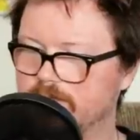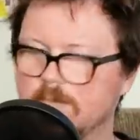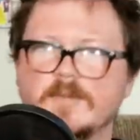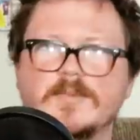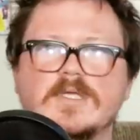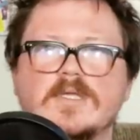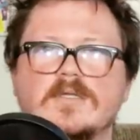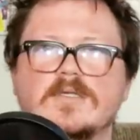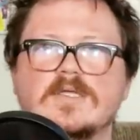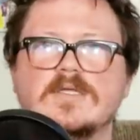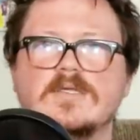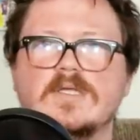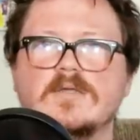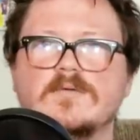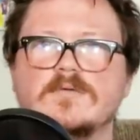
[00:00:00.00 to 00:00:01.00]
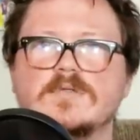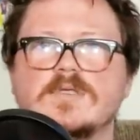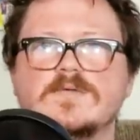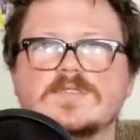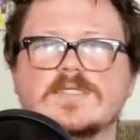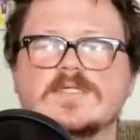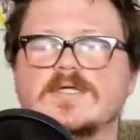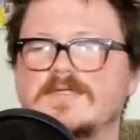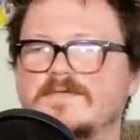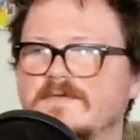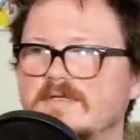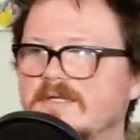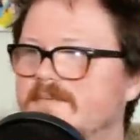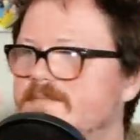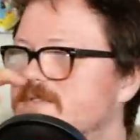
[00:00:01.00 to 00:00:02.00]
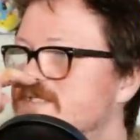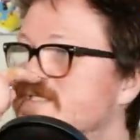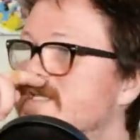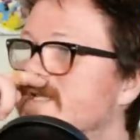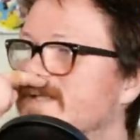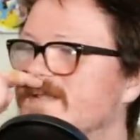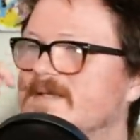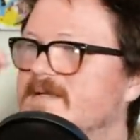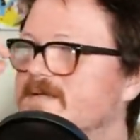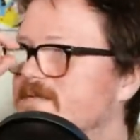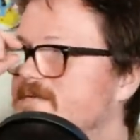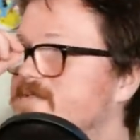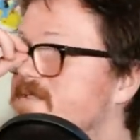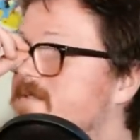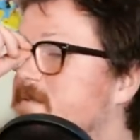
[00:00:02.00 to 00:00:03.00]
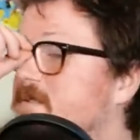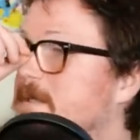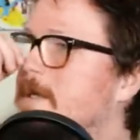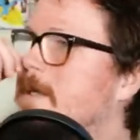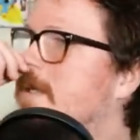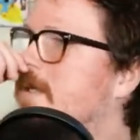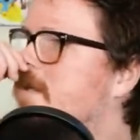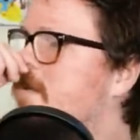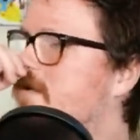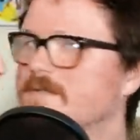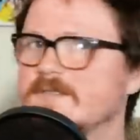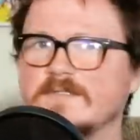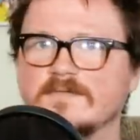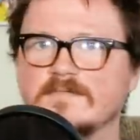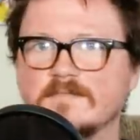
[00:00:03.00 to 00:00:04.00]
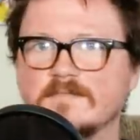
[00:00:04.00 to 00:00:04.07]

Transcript: I mean, it, it, it was a lot different. I'm just saying that it was also